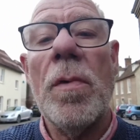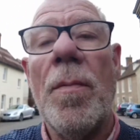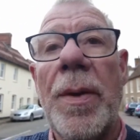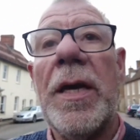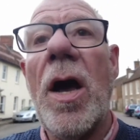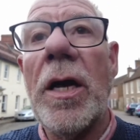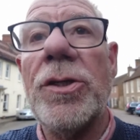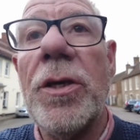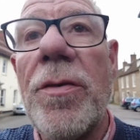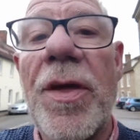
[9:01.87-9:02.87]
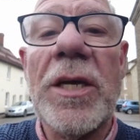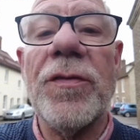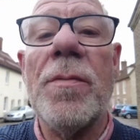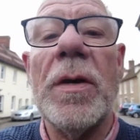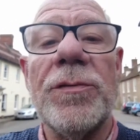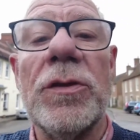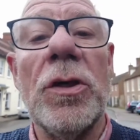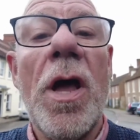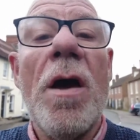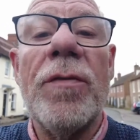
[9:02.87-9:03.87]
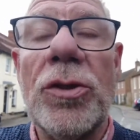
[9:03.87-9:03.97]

a big hi to you. Thanks very much for